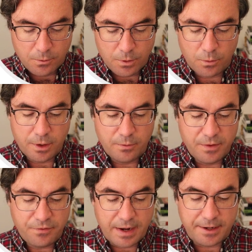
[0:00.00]
Well, what did
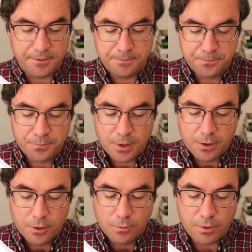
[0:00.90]
we find?
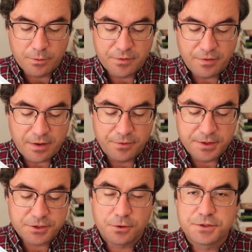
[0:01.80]
Well, we found
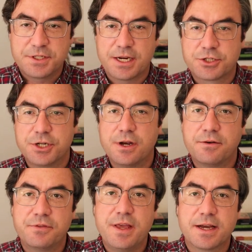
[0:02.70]
this whole section
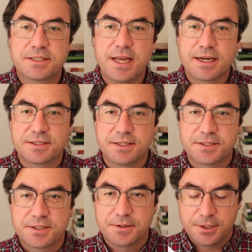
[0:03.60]
of the
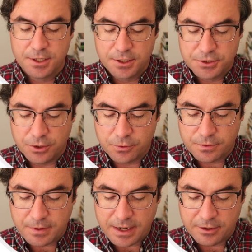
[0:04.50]
x-axis. So
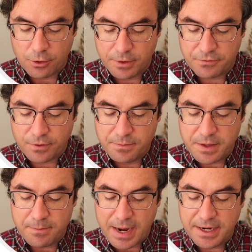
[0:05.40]
kind of going from
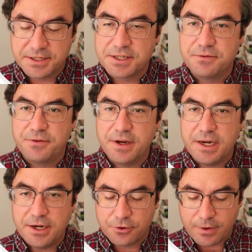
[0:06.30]
the minus
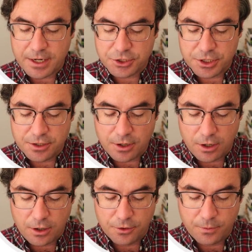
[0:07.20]
infinity direction
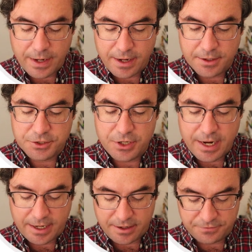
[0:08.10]
all the way to
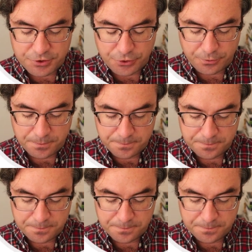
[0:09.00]
-2.